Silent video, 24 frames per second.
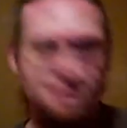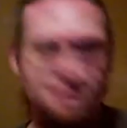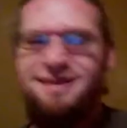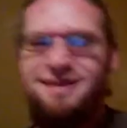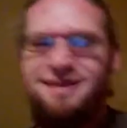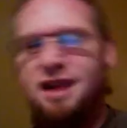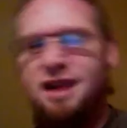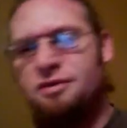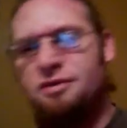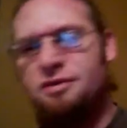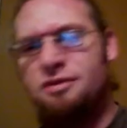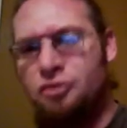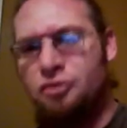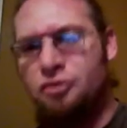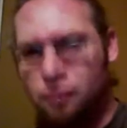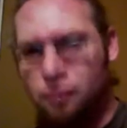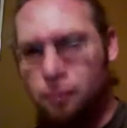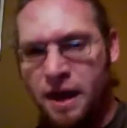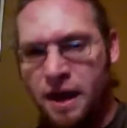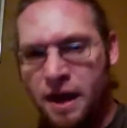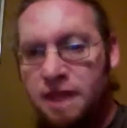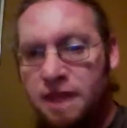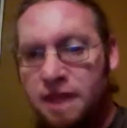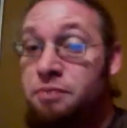Not
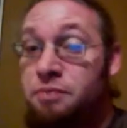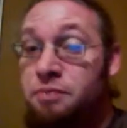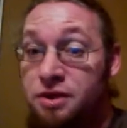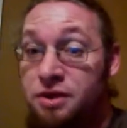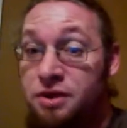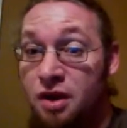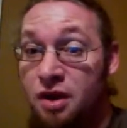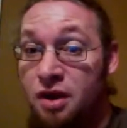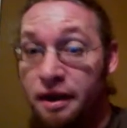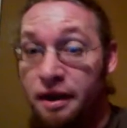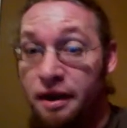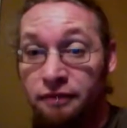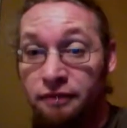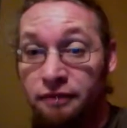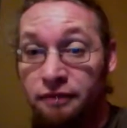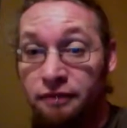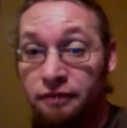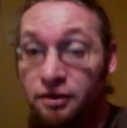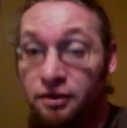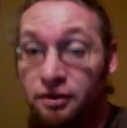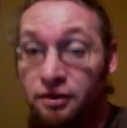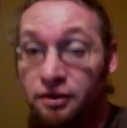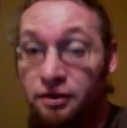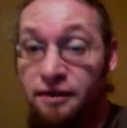great, but good.
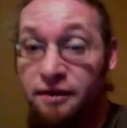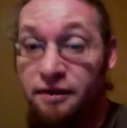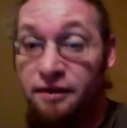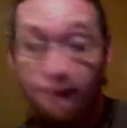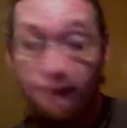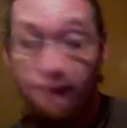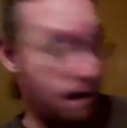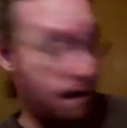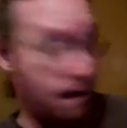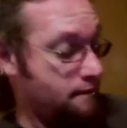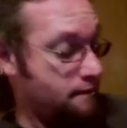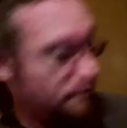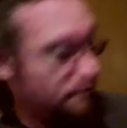Really fun.